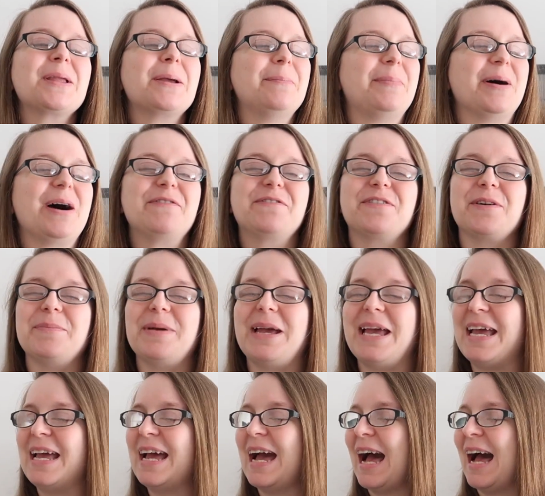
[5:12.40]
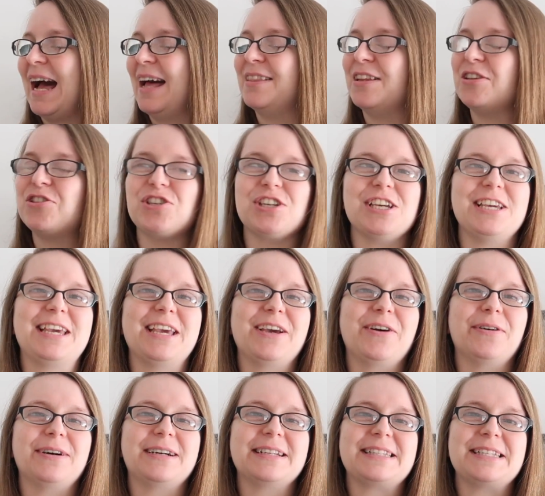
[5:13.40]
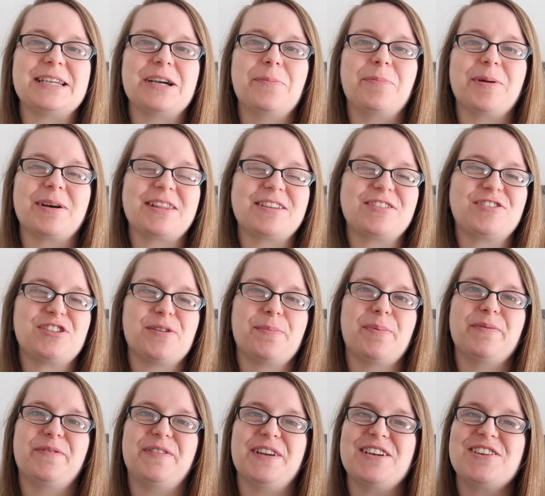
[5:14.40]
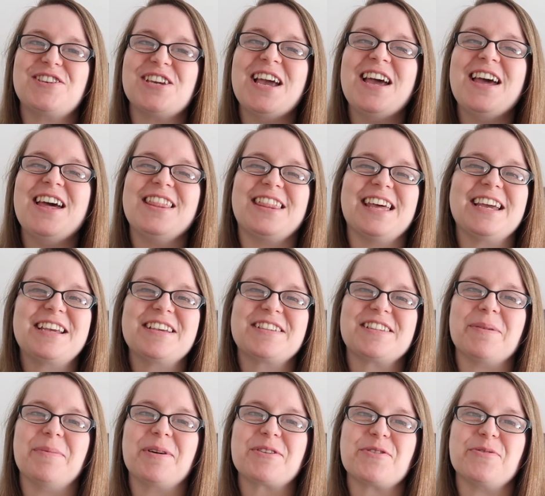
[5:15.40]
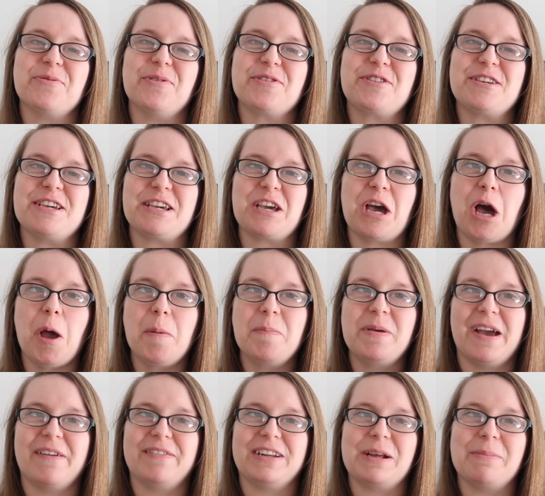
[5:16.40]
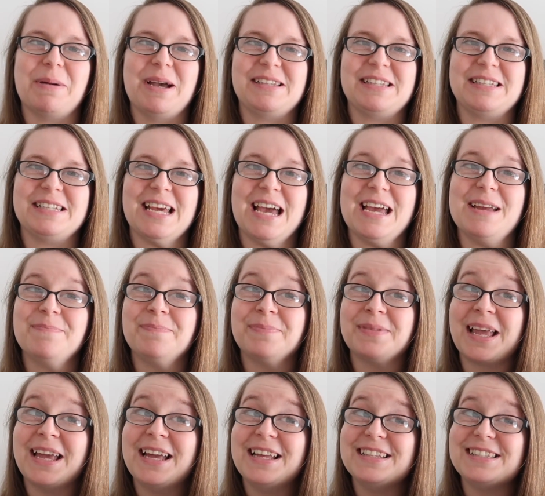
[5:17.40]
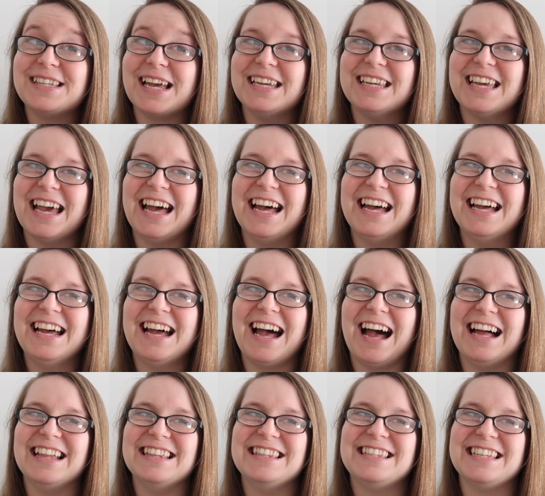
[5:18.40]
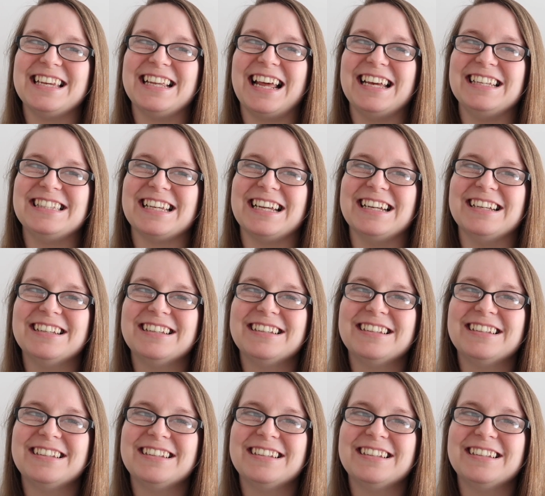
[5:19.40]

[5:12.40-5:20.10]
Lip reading: But from me and the cheeky cockatiel brothers, Chip and Fish, thank you so much for watching. I hope you're having an amazing day. Take care and see you later.